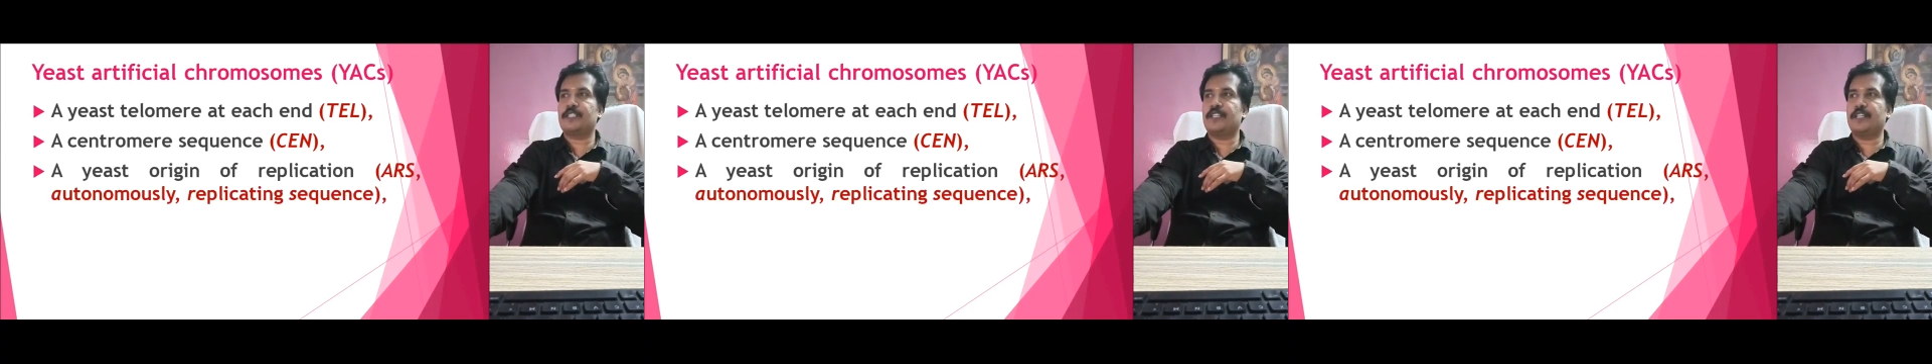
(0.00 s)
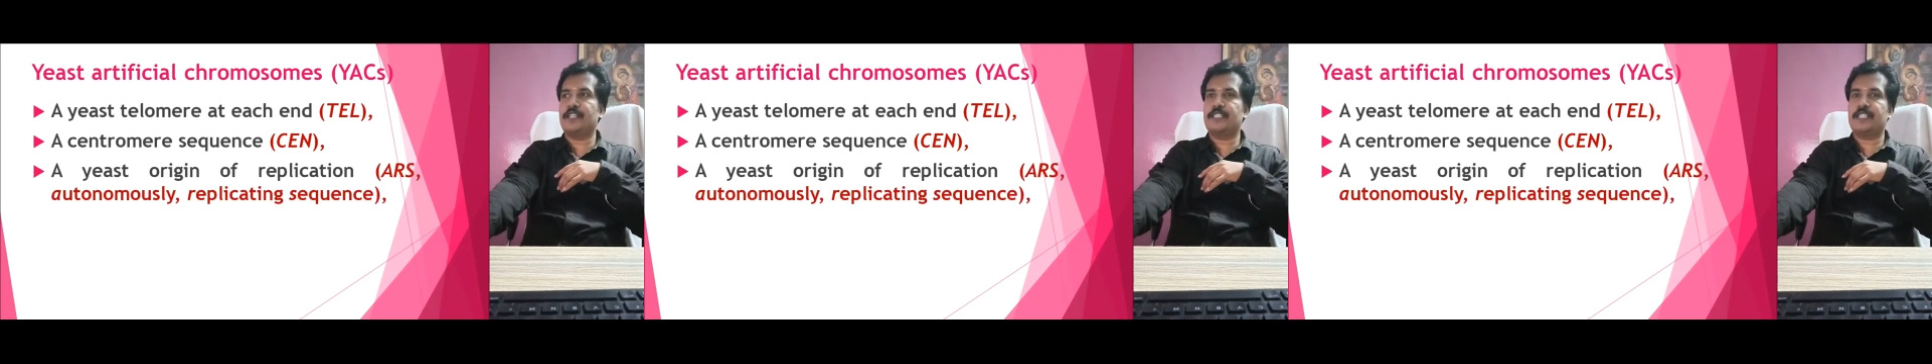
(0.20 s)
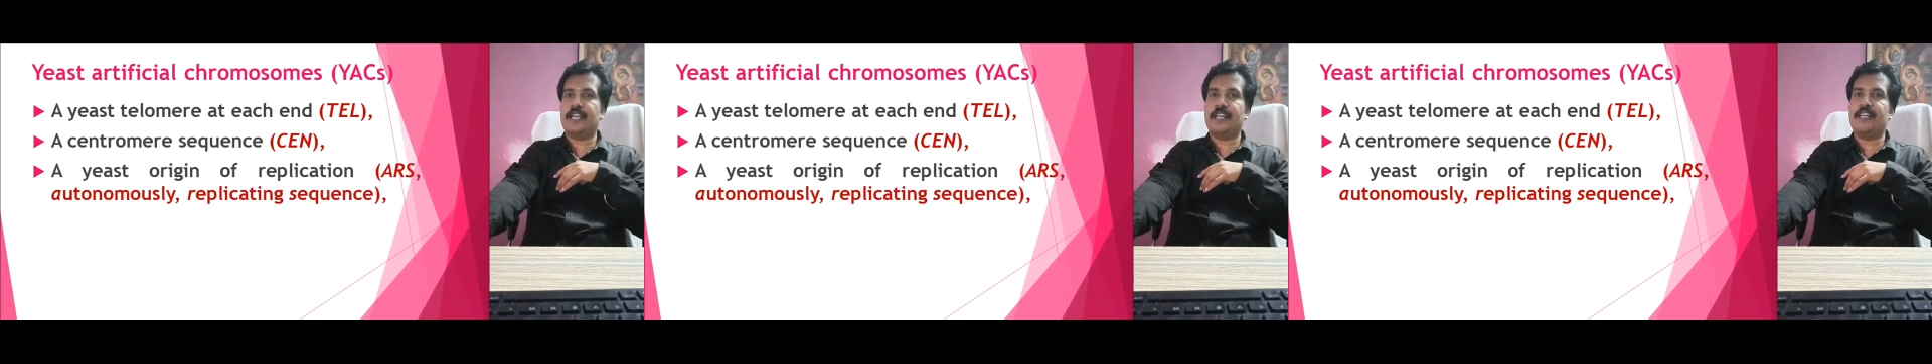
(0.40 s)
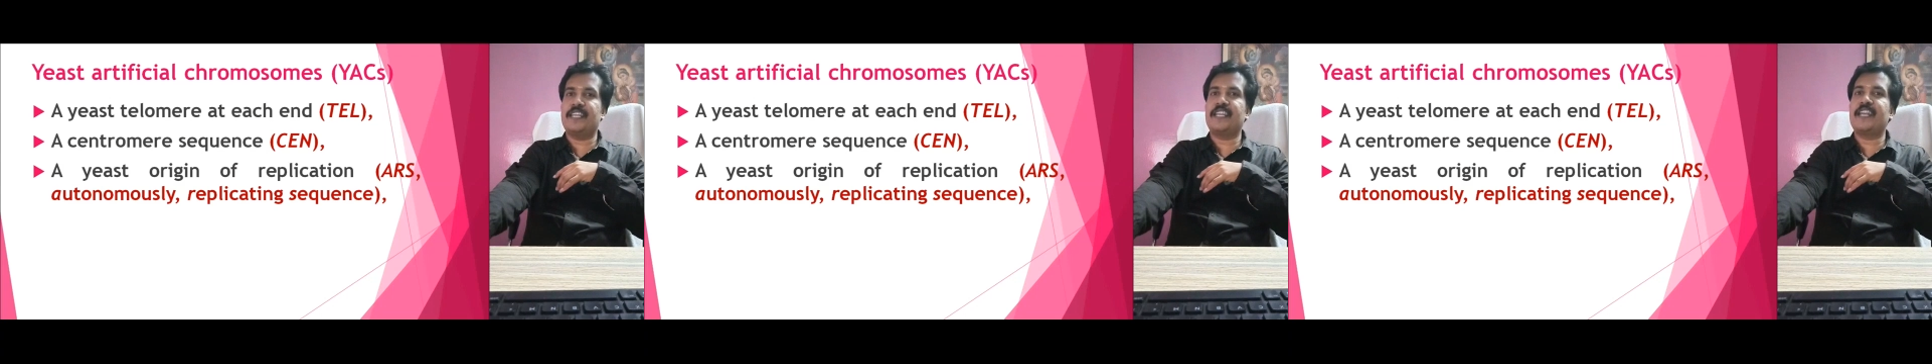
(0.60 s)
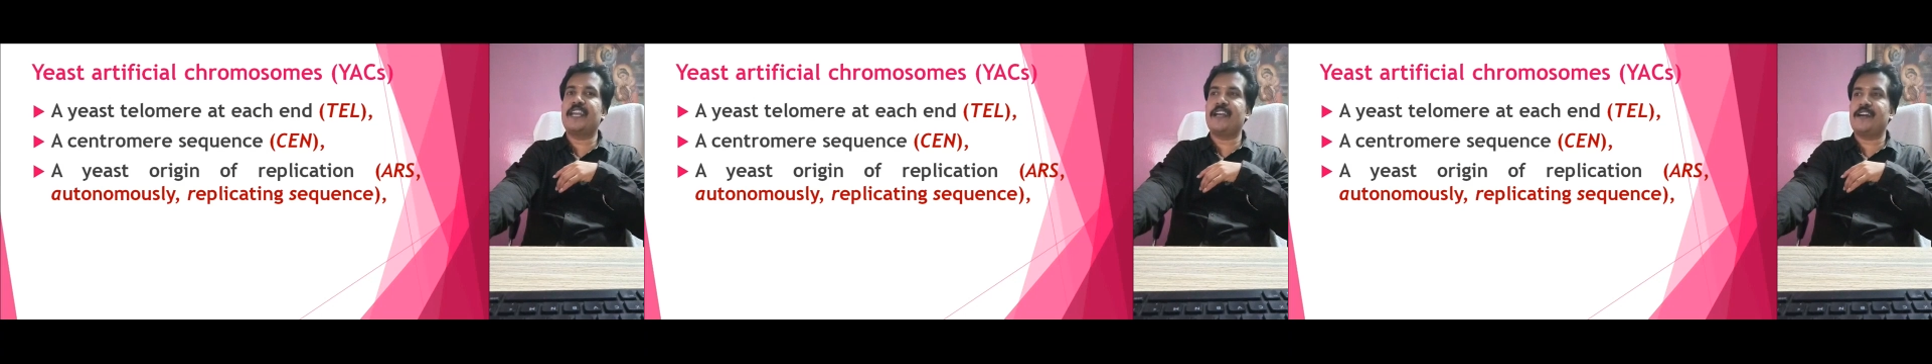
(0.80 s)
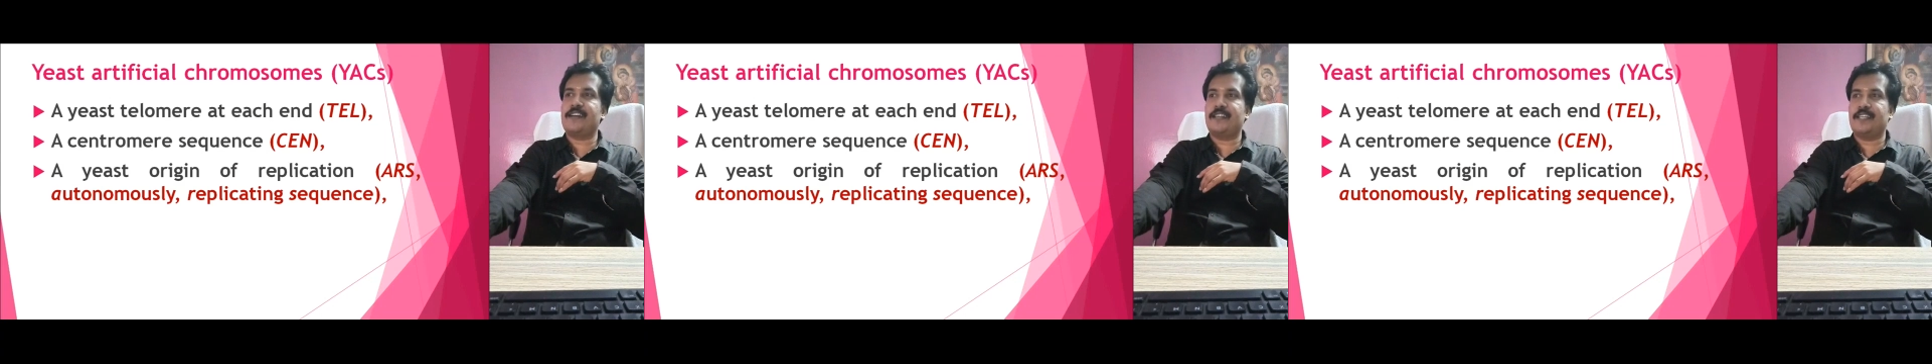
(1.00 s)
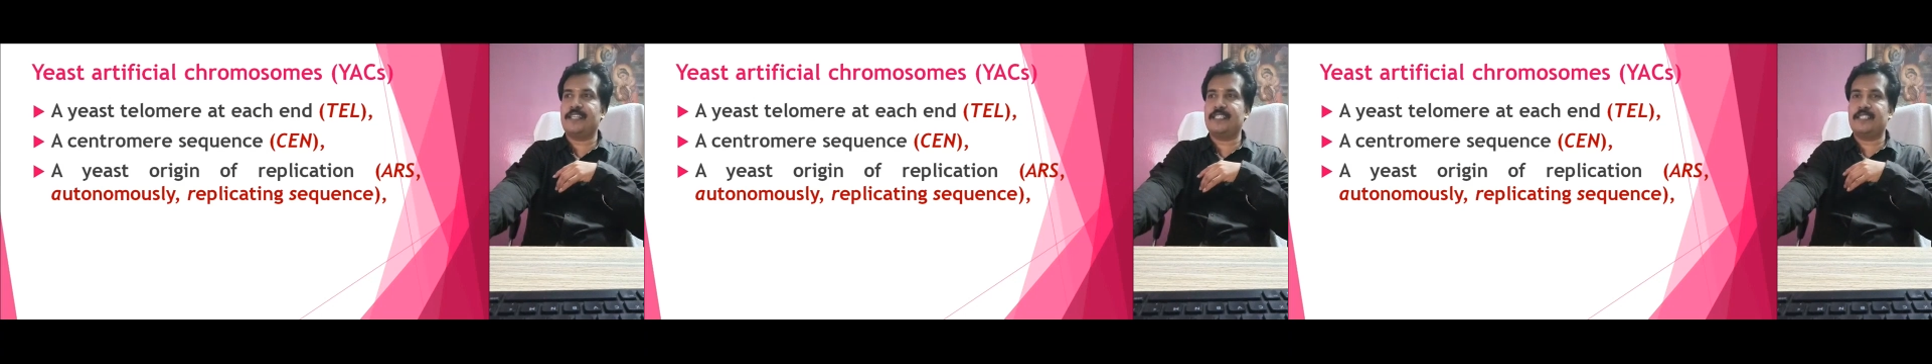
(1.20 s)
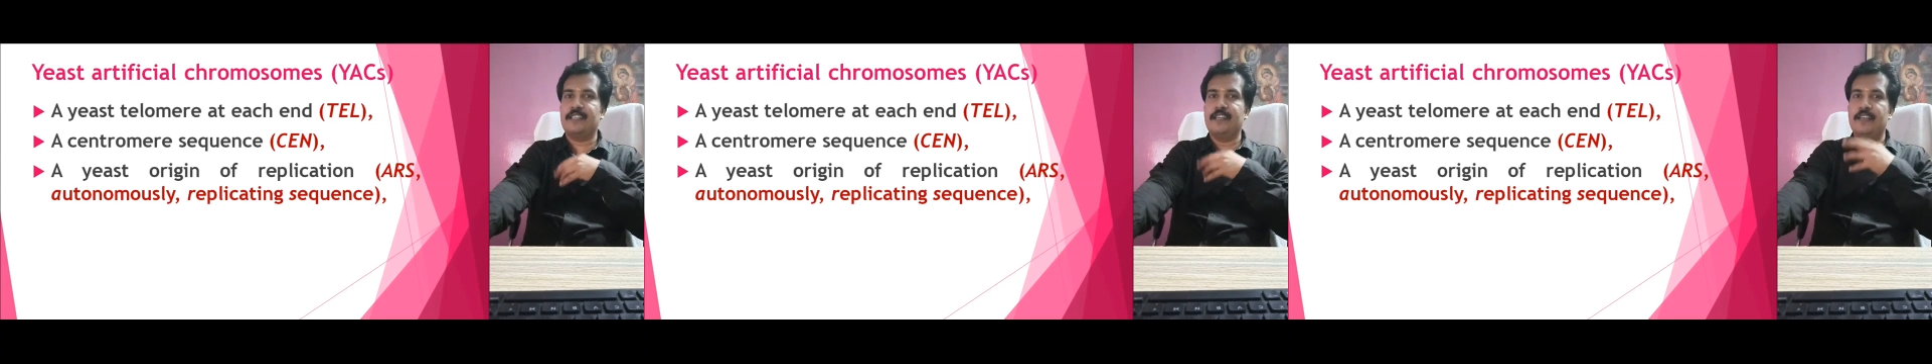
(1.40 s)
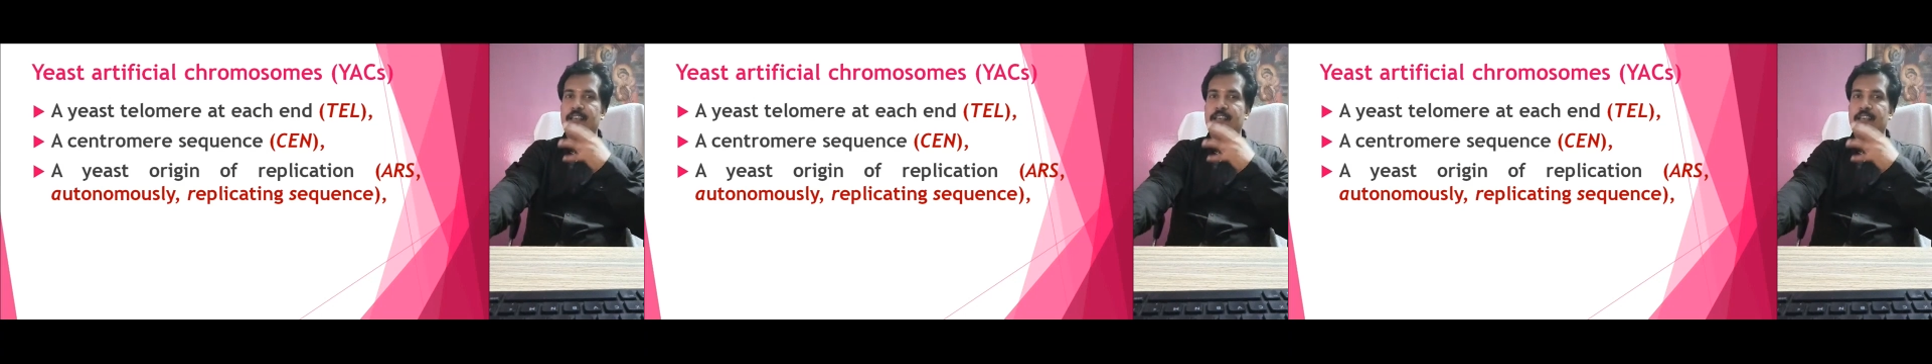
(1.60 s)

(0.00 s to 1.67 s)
that is an ARS.